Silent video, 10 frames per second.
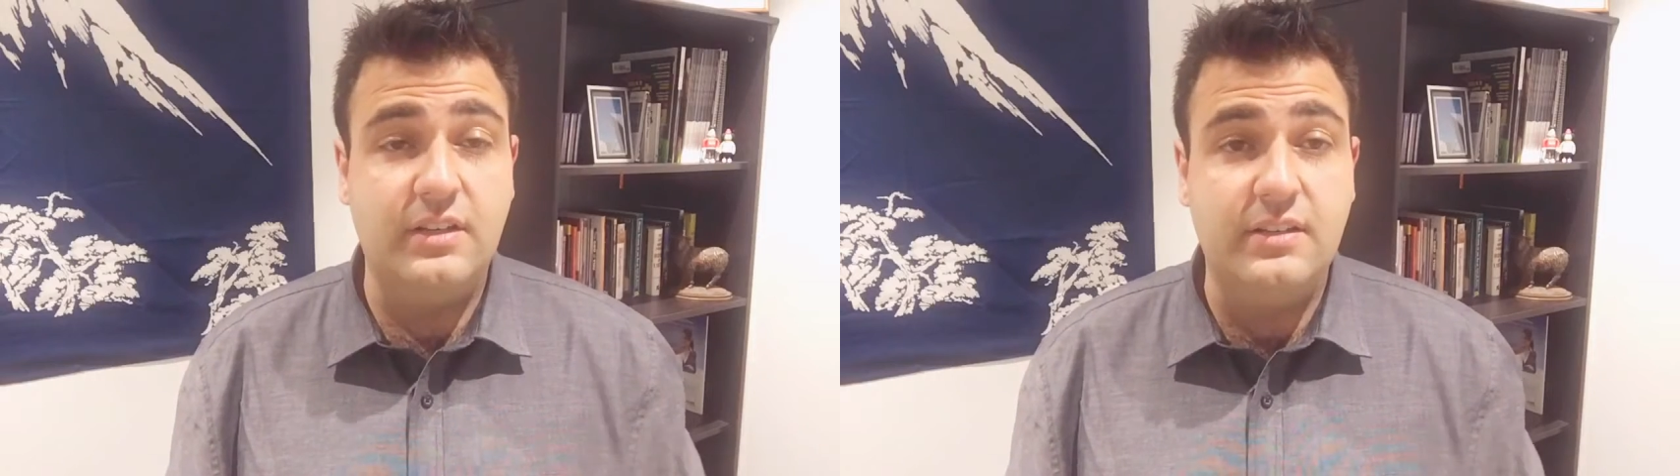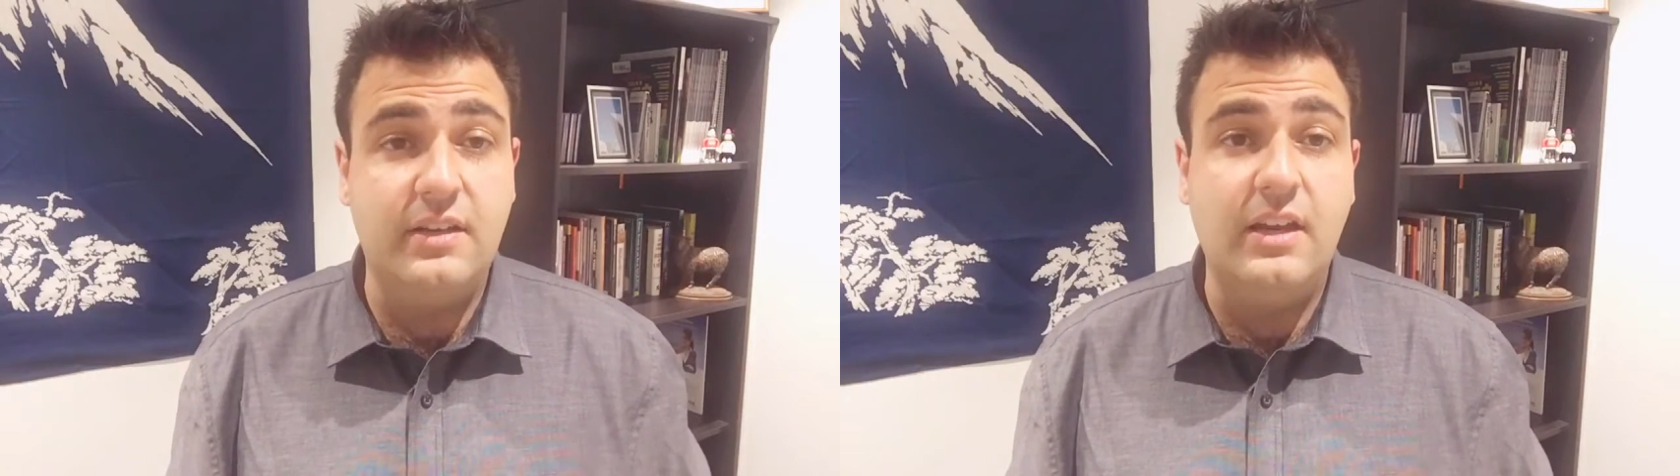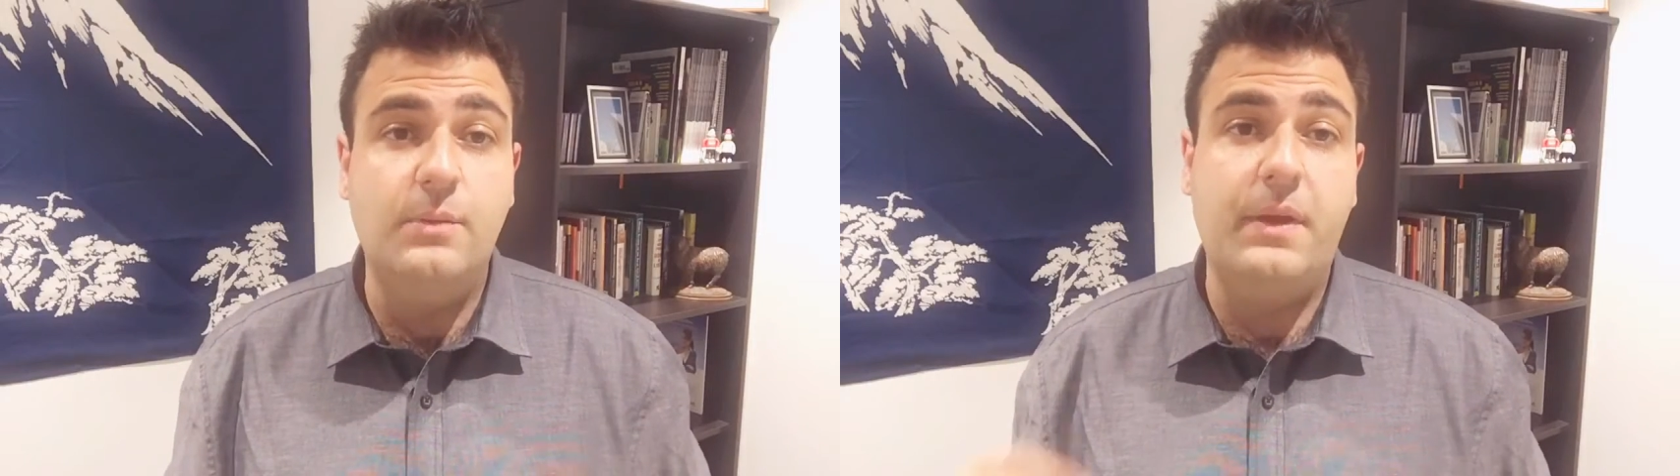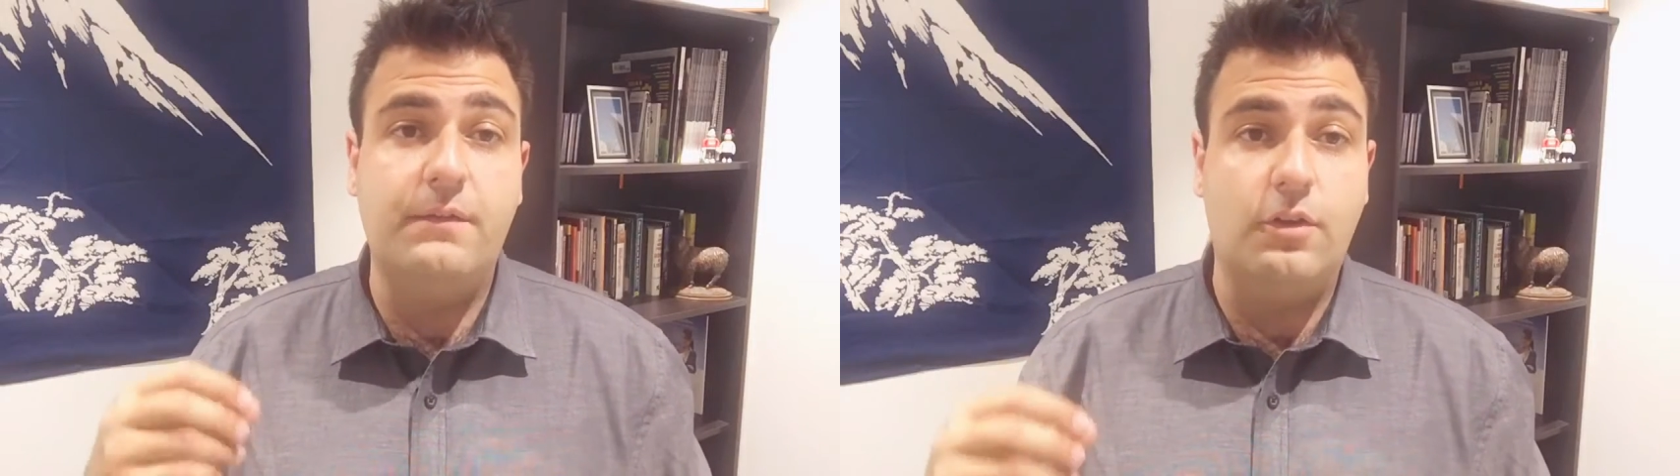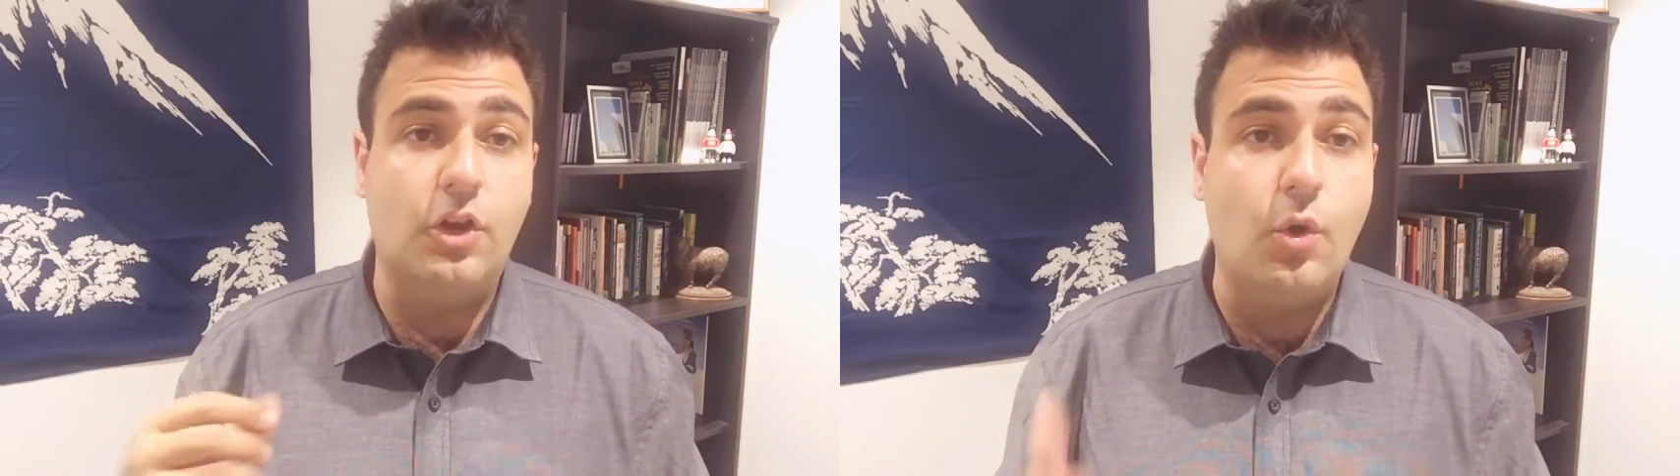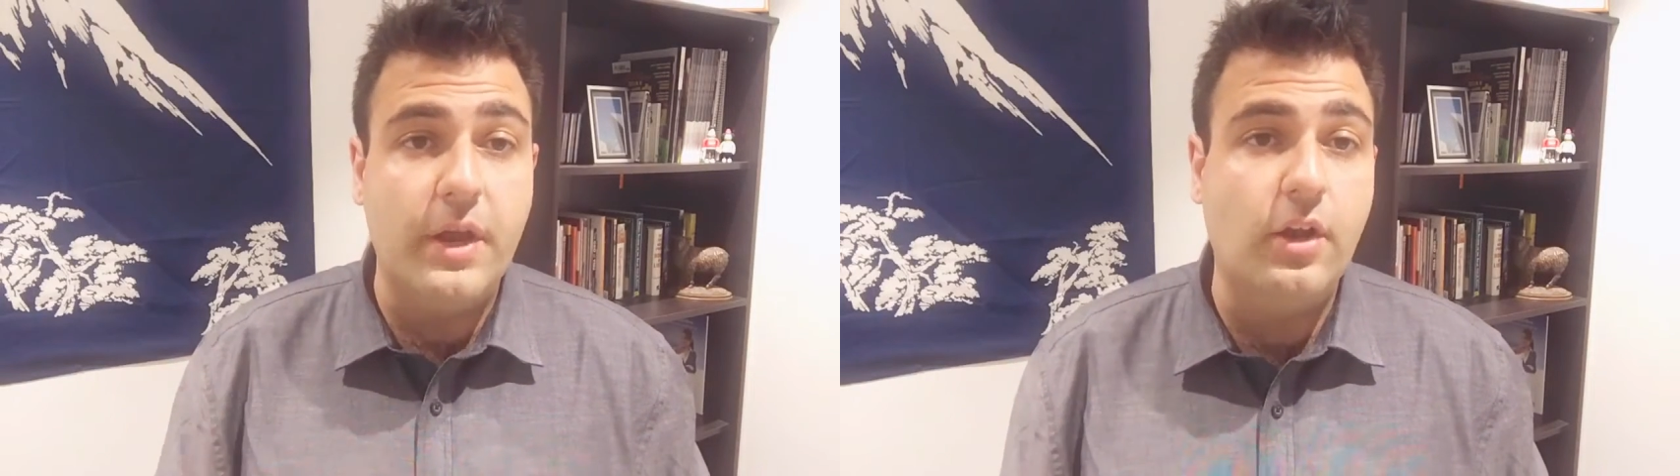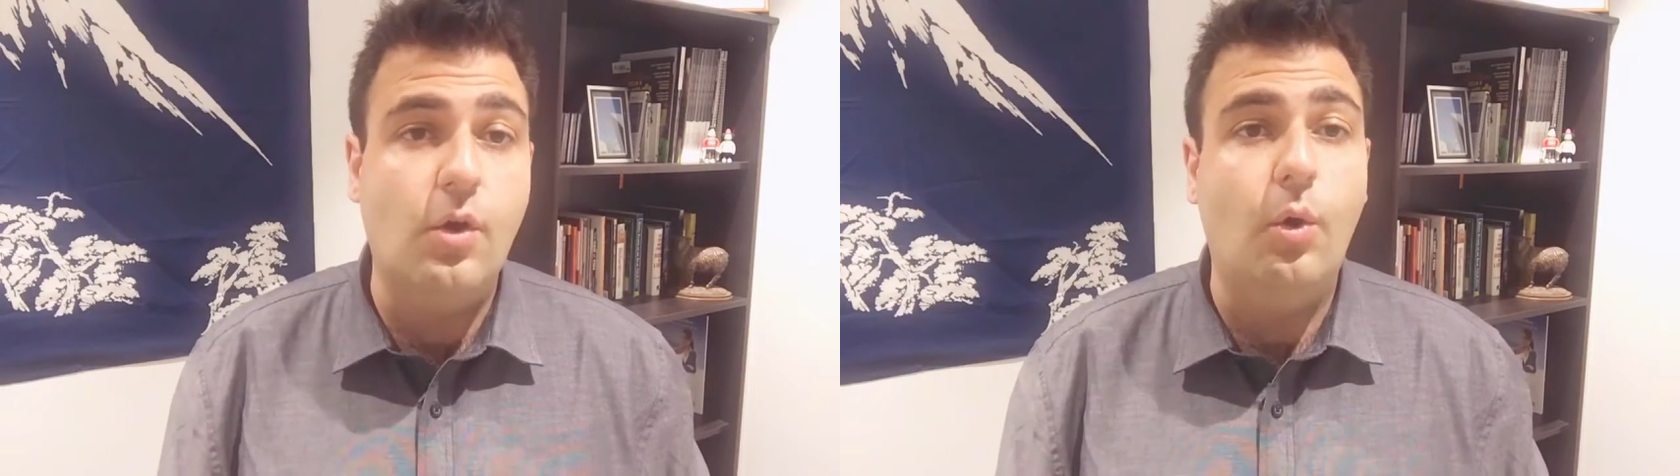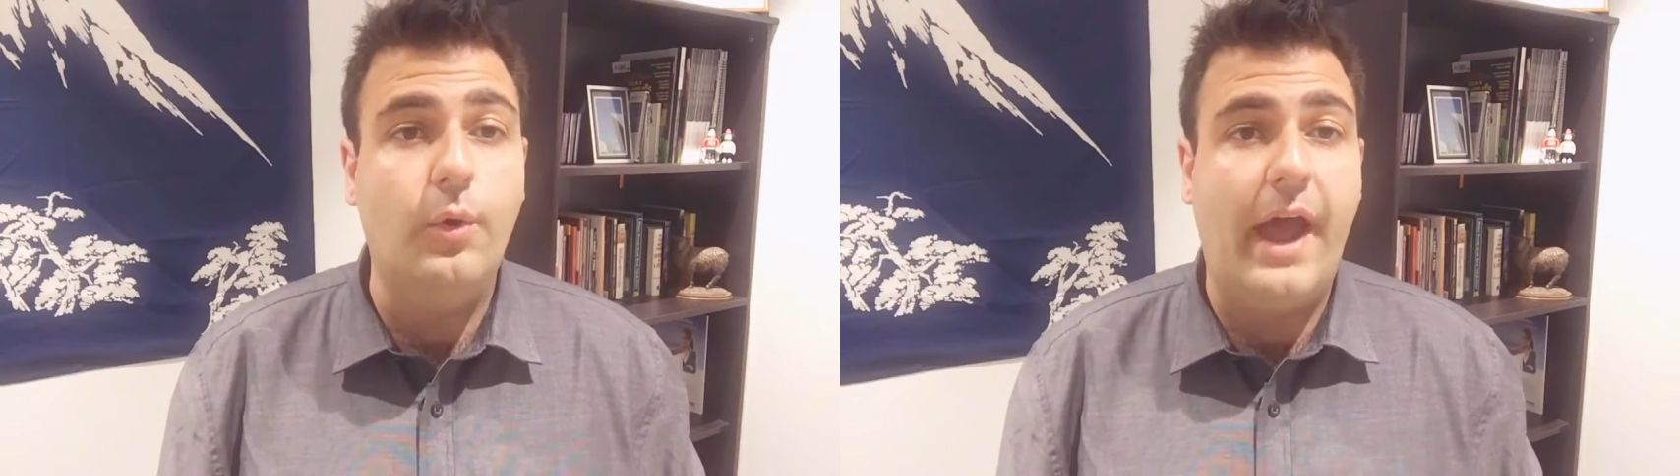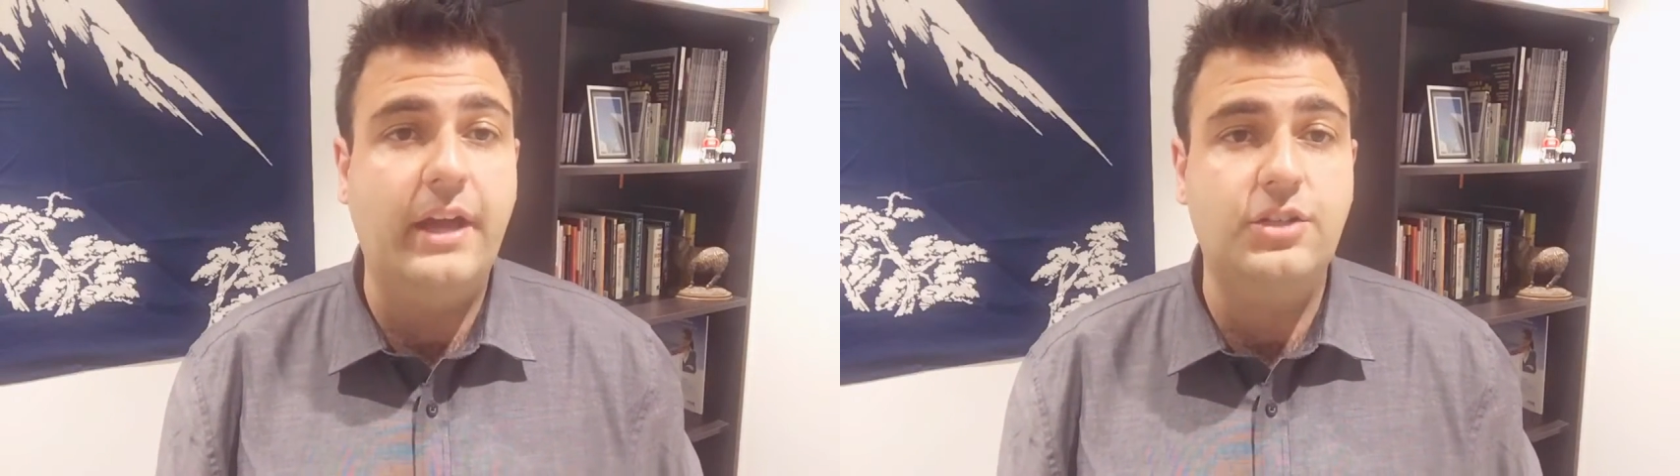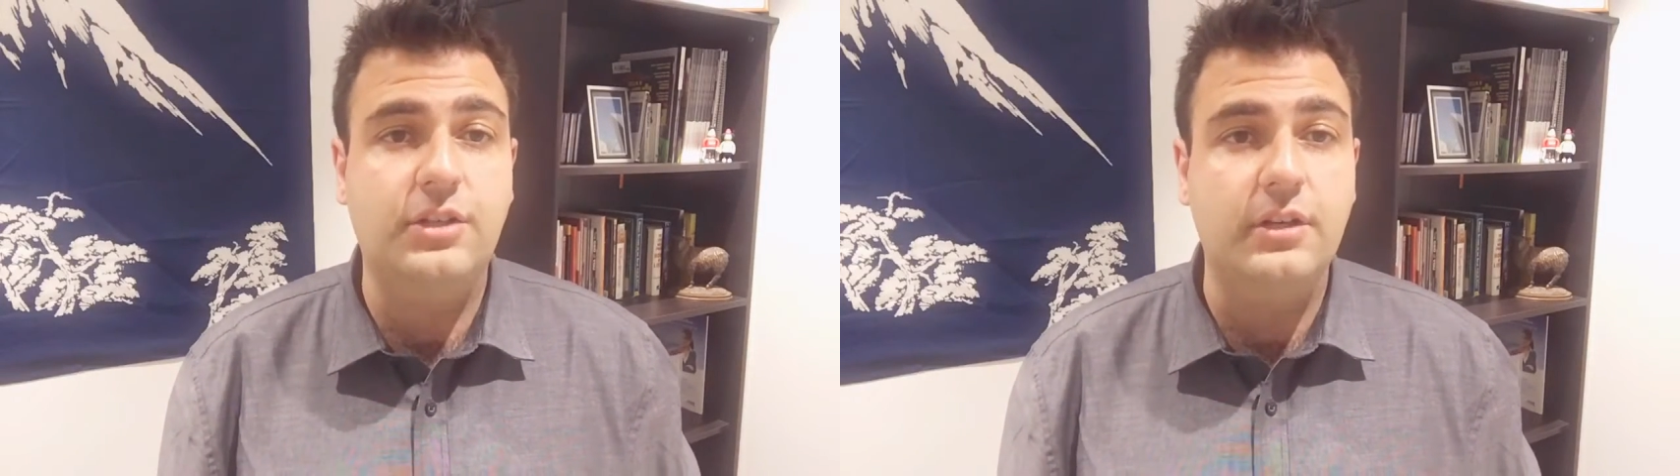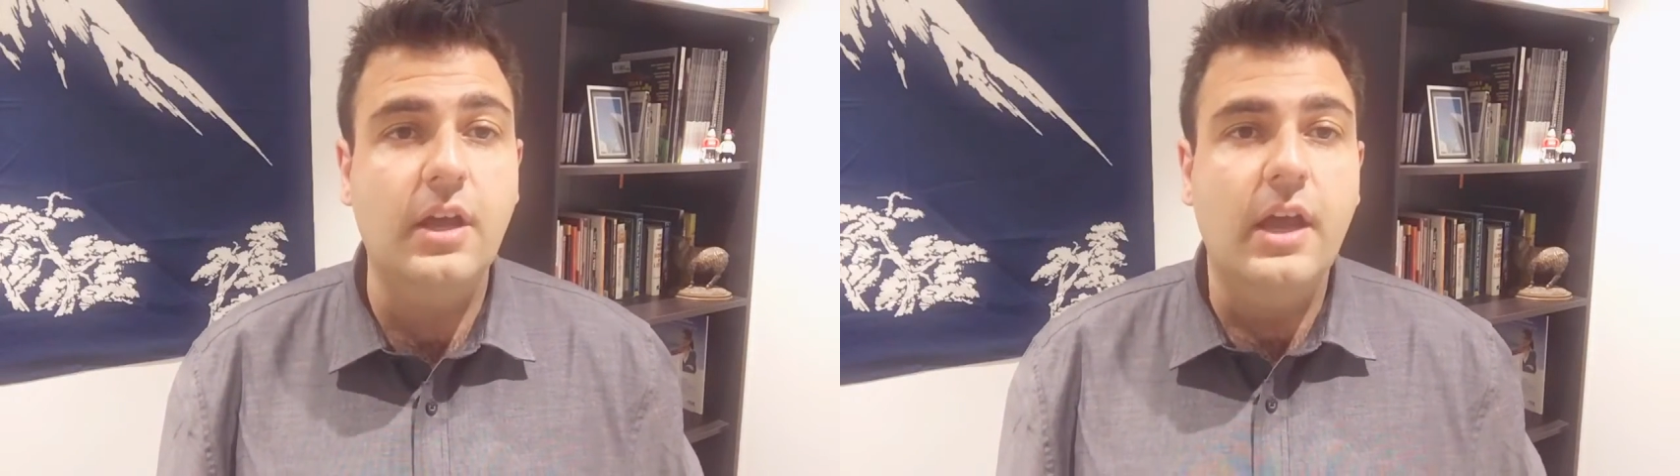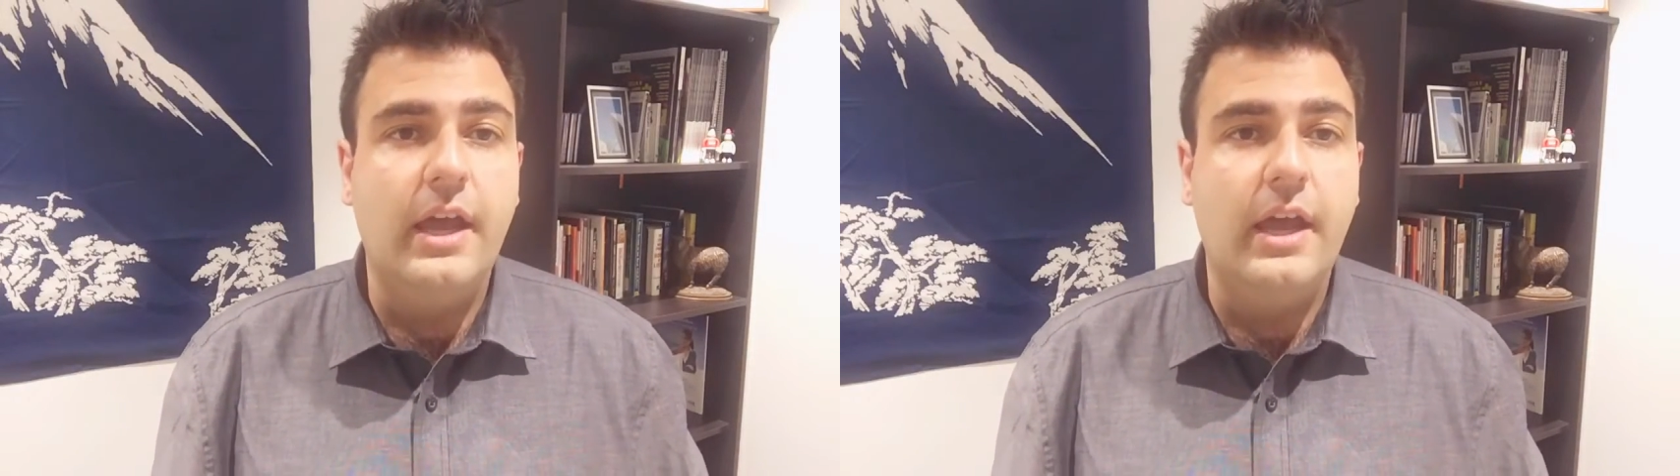Does it need to be a very quick call to action?